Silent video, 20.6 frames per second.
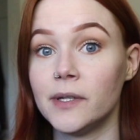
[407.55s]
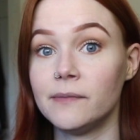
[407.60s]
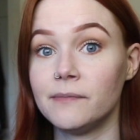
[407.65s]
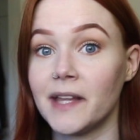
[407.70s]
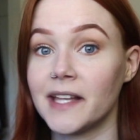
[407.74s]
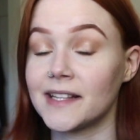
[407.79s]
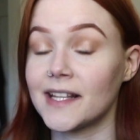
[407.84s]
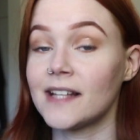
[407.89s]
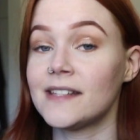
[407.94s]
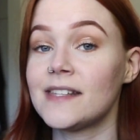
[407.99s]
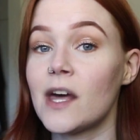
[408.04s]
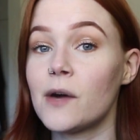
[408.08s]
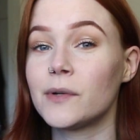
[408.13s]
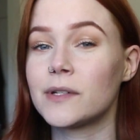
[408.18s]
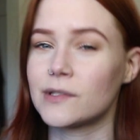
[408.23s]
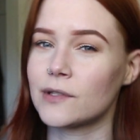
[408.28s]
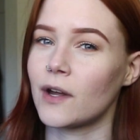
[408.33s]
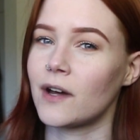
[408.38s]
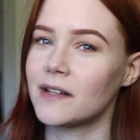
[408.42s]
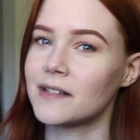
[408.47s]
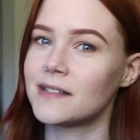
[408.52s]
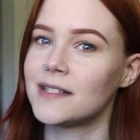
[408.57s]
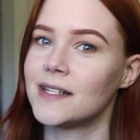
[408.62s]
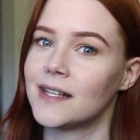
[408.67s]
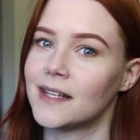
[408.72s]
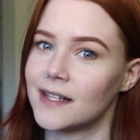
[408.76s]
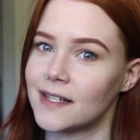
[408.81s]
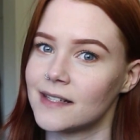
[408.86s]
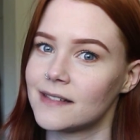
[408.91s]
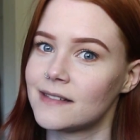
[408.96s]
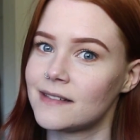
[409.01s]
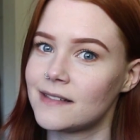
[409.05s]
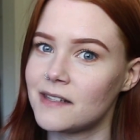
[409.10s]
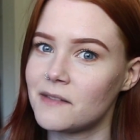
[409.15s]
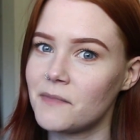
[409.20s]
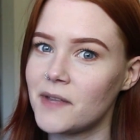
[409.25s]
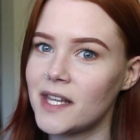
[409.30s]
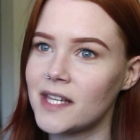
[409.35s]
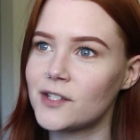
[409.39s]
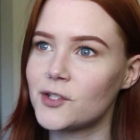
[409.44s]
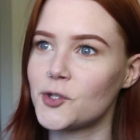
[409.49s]
Like, that's how exhausting it is to
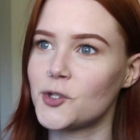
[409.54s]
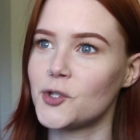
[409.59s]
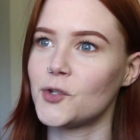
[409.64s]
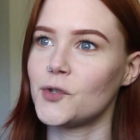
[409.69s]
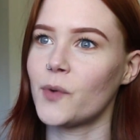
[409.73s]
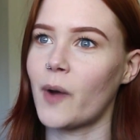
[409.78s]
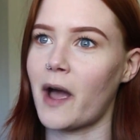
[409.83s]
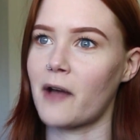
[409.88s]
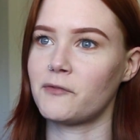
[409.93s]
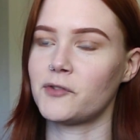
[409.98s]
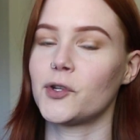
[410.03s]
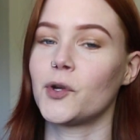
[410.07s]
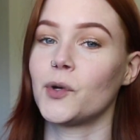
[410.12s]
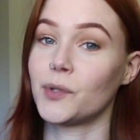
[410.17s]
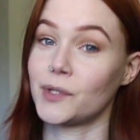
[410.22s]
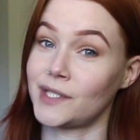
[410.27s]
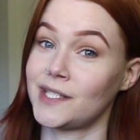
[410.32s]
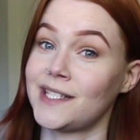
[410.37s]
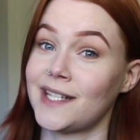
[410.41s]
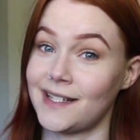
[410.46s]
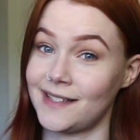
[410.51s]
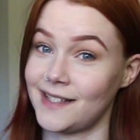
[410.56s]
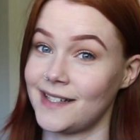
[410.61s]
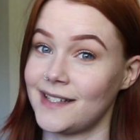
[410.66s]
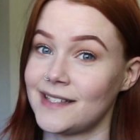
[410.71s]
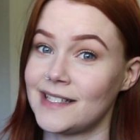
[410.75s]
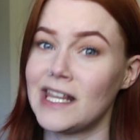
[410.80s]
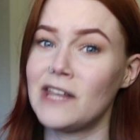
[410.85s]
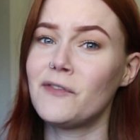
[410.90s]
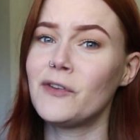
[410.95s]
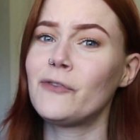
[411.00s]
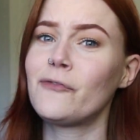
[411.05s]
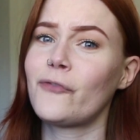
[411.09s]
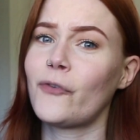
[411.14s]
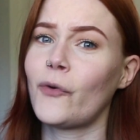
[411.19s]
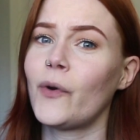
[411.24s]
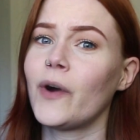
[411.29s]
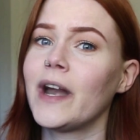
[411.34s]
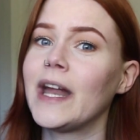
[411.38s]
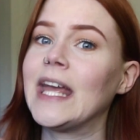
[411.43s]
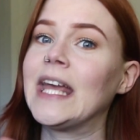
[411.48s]
me to have to go to the dentist, even
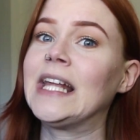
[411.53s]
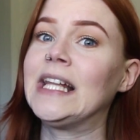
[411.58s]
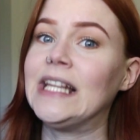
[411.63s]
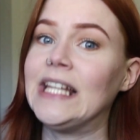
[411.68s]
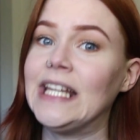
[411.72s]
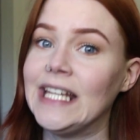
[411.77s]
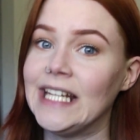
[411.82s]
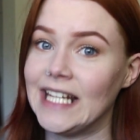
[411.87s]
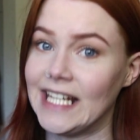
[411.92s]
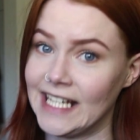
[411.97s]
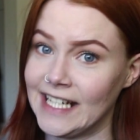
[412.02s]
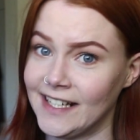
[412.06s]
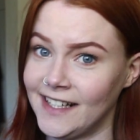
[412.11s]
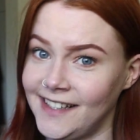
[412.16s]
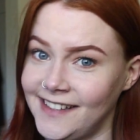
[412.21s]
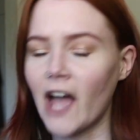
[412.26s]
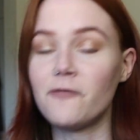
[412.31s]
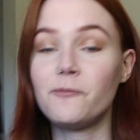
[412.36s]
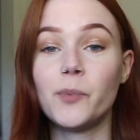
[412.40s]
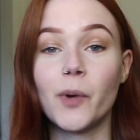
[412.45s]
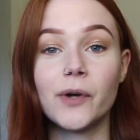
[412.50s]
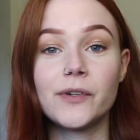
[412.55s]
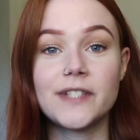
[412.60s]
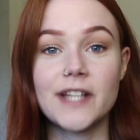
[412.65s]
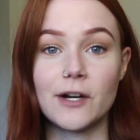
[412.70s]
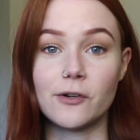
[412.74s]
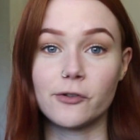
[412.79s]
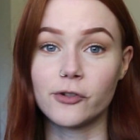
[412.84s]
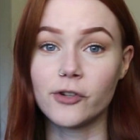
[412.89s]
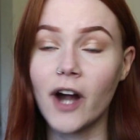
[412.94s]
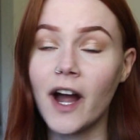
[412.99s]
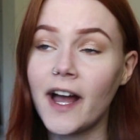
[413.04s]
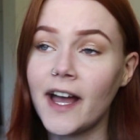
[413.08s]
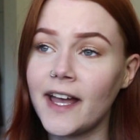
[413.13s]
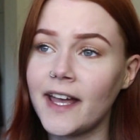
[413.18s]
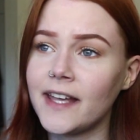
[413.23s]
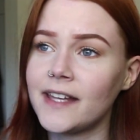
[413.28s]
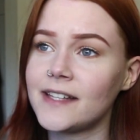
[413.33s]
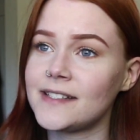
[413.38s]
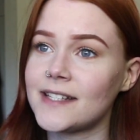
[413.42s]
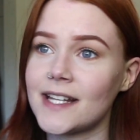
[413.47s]
for a cleaning. I broke down
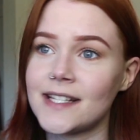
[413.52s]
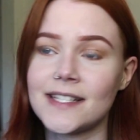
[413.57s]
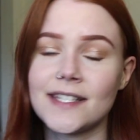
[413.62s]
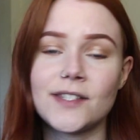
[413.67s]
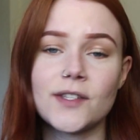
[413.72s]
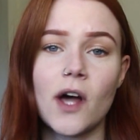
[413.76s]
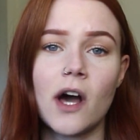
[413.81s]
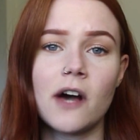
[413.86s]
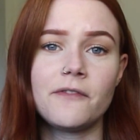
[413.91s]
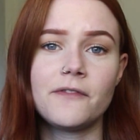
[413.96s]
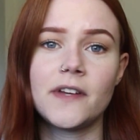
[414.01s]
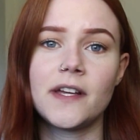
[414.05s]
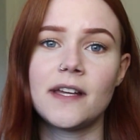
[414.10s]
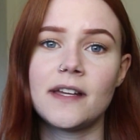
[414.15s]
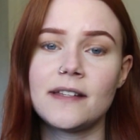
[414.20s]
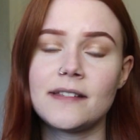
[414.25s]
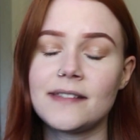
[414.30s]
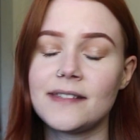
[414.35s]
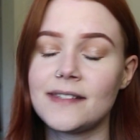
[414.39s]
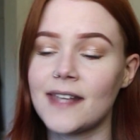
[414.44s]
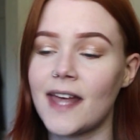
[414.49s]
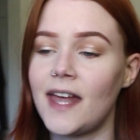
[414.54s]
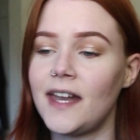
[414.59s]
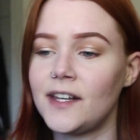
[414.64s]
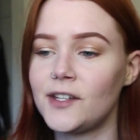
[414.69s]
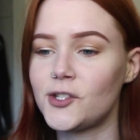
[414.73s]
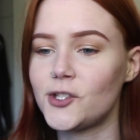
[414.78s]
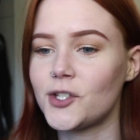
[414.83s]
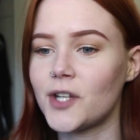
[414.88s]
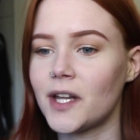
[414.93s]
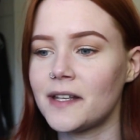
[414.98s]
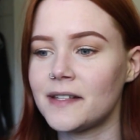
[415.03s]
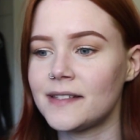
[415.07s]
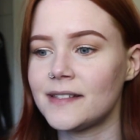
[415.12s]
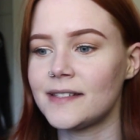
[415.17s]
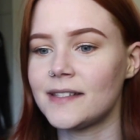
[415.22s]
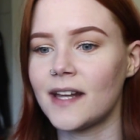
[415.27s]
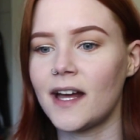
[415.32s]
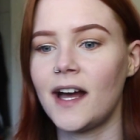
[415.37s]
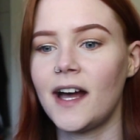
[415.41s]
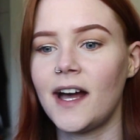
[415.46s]
crying in dentist's office, and it's
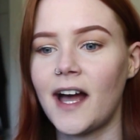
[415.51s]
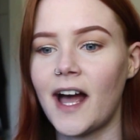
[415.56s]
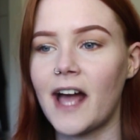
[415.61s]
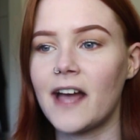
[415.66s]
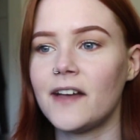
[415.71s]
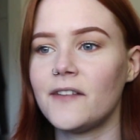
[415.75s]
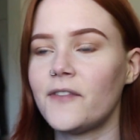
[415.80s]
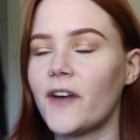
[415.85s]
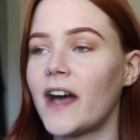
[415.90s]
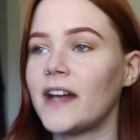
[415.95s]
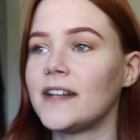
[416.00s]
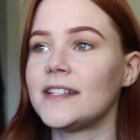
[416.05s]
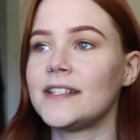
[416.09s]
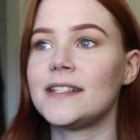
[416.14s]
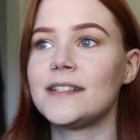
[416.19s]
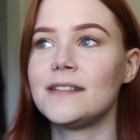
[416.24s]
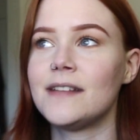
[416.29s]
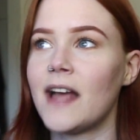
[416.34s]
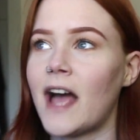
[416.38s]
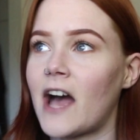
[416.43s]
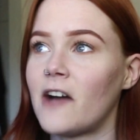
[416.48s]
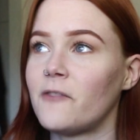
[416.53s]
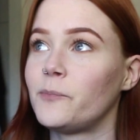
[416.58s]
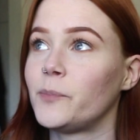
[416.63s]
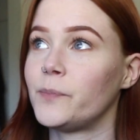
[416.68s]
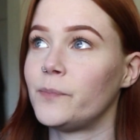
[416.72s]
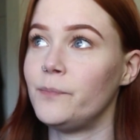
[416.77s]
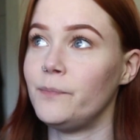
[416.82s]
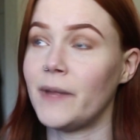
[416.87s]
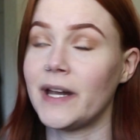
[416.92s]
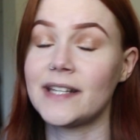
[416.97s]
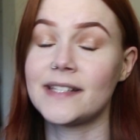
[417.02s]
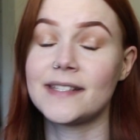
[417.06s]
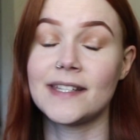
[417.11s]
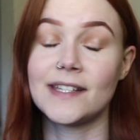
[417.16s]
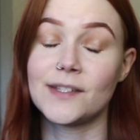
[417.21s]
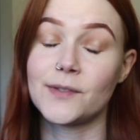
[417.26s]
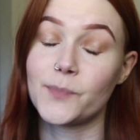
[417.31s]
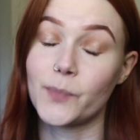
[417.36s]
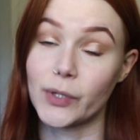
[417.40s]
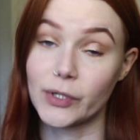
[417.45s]
just, I've had to have
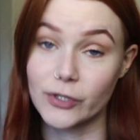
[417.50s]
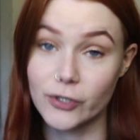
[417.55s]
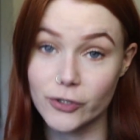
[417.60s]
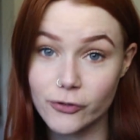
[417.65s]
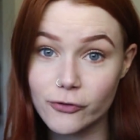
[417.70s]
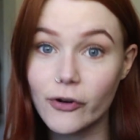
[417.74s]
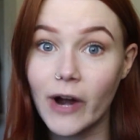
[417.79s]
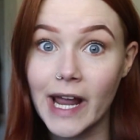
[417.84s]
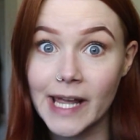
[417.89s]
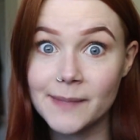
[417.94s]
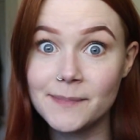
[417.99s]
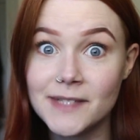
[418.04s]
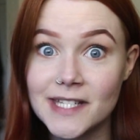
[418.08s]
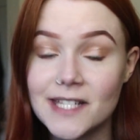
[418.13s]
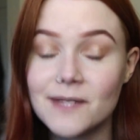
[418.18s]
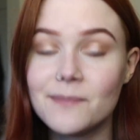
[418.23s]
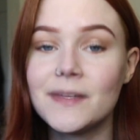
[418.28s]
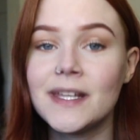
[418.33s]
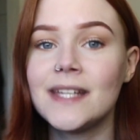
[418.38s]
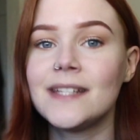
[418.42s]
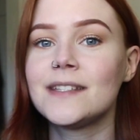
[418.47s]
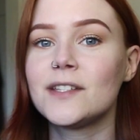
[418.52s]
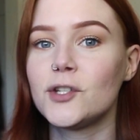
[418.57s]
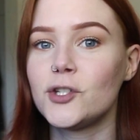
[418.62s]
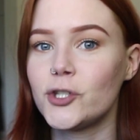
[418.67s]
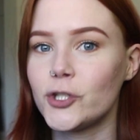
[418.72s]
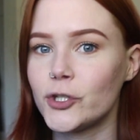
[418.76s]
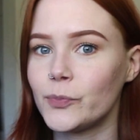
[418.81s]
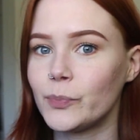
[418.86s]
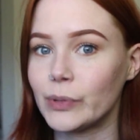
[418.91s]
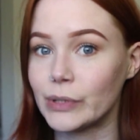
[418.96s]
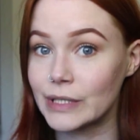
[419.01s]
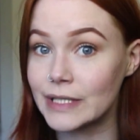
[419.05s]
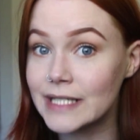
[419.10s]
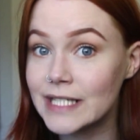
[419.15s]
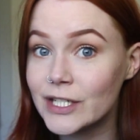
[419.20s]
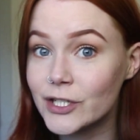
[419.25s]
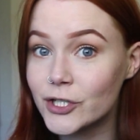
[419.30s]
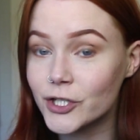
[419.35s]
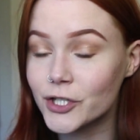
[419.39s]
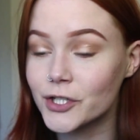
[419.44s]
medicine prescribed to me to do
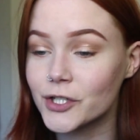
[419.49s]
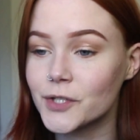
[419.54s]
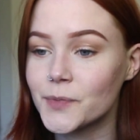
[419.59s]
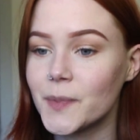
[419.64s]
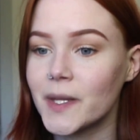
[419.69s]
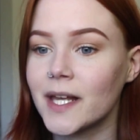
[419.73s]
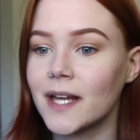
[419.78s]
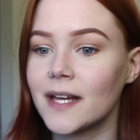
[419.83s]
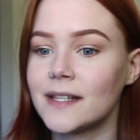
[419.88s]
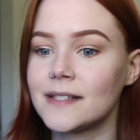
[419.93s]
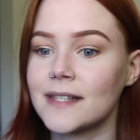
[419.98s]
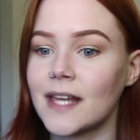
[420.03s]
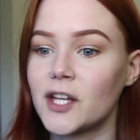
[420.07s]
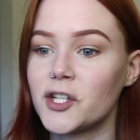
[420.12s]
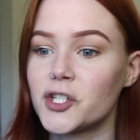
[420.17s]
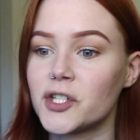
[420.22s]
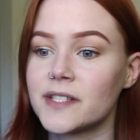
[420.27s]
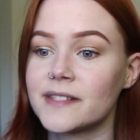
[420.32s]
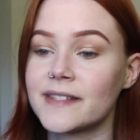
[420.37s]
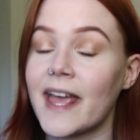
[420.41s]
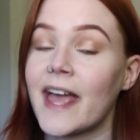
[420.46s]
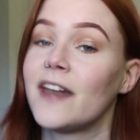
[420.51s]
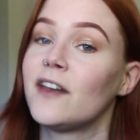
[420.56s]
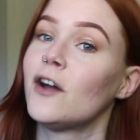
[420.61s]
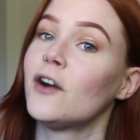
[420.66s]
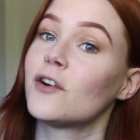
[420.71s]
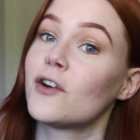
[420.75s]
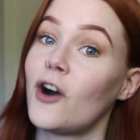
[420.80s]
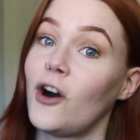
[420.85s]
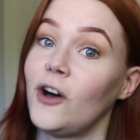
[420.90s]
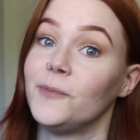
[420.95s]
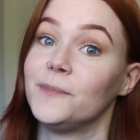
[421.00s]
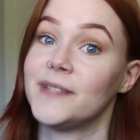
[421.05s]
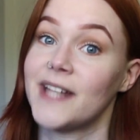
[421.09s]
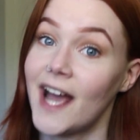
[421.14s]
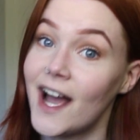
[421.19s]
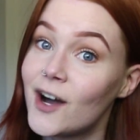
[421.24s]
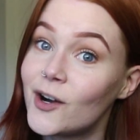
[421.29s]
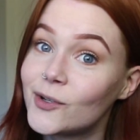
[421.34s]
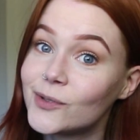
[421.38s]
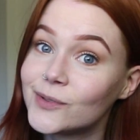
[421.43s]
procedures because I just cannot calm
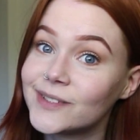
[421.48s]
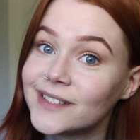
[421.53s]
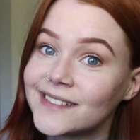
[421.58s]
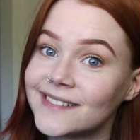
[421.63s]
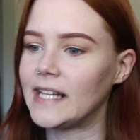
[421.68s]
down.